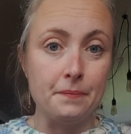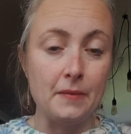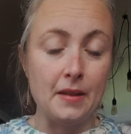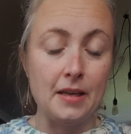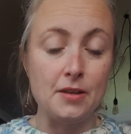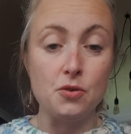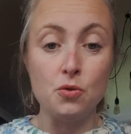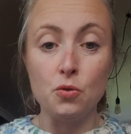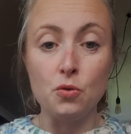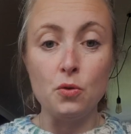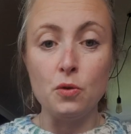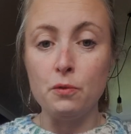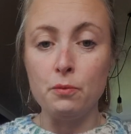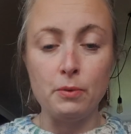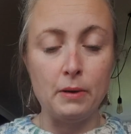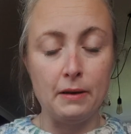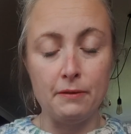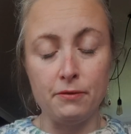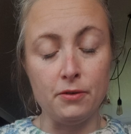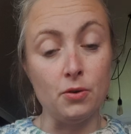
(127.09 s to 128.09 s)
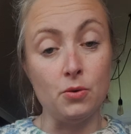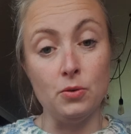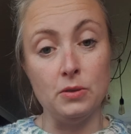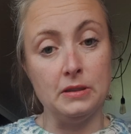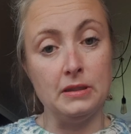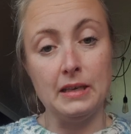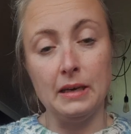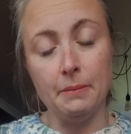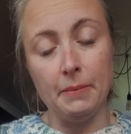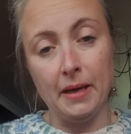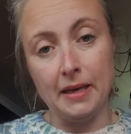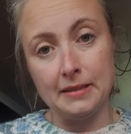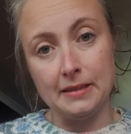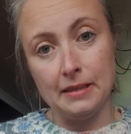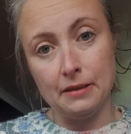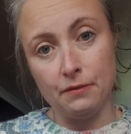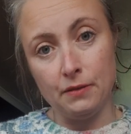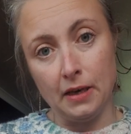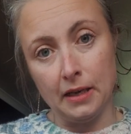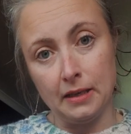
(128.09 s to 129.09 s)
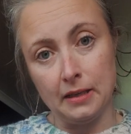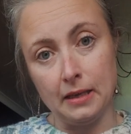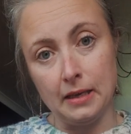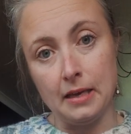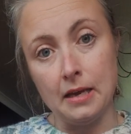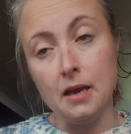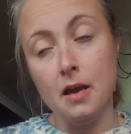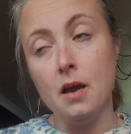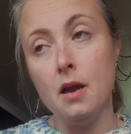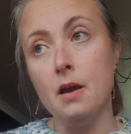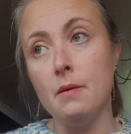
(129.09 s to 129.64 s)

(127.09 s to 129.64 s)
I don't know if we're ever going to get back to it, frankly,